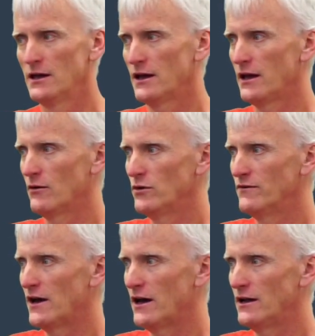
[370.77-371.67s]
and we've
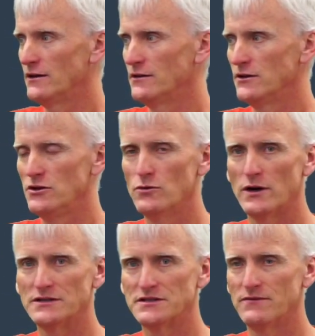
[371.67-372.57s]
got the
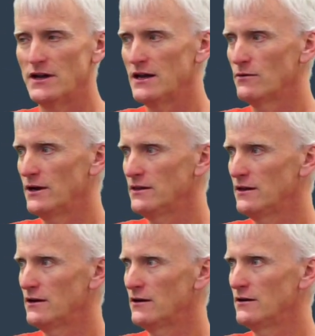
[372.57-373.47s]
US of A right
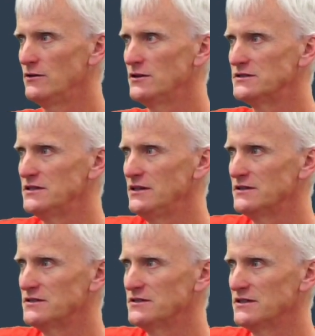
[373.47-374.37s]
there, and you can see
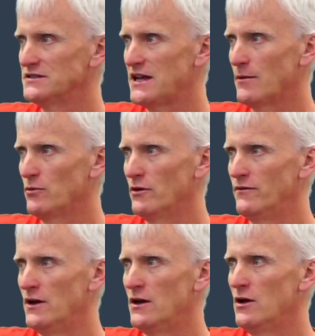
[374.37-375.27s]
this is an example
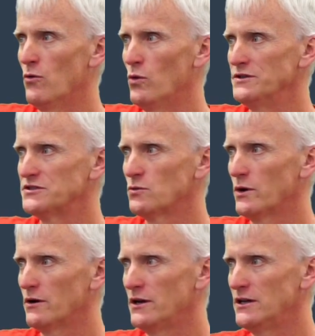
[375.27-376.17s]
of 1
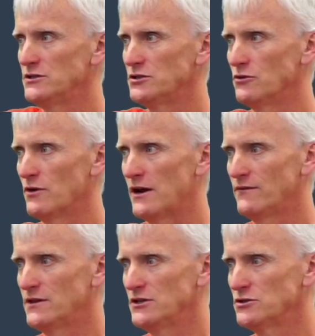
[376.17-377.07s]
square inch and
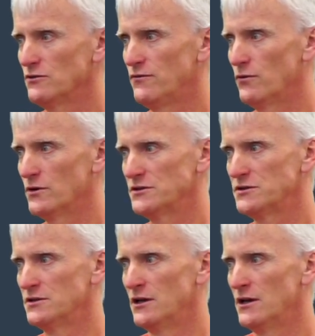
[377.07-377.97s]
gravitational
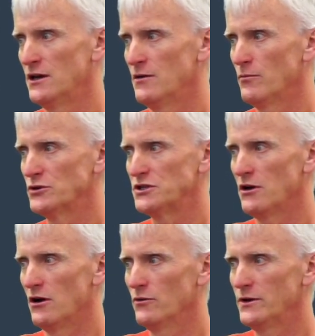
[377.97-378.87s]
force pushing
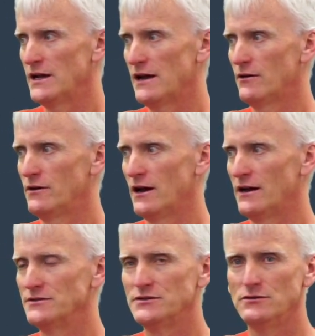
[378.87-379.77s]
all the way down
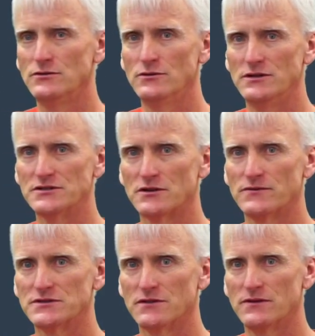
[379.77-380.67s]
onto the
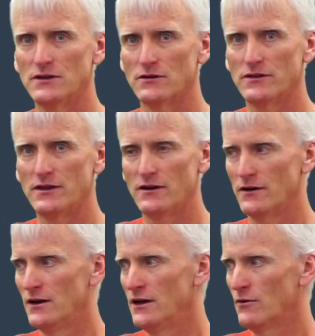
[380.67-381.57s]
surface of the Earth
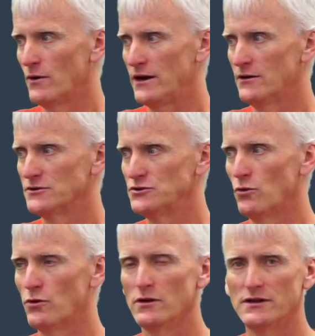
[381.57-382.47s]
there. Right here is New
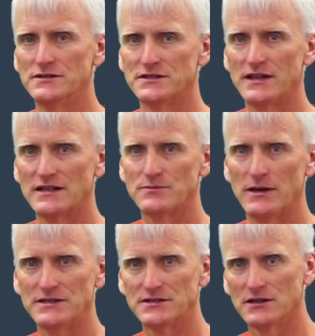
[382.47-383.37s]
Orleans, and that's
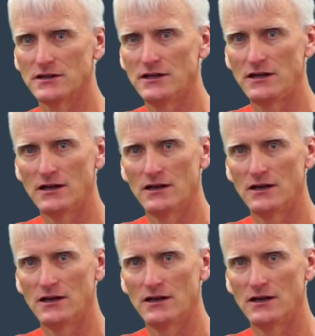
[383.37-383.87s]
basically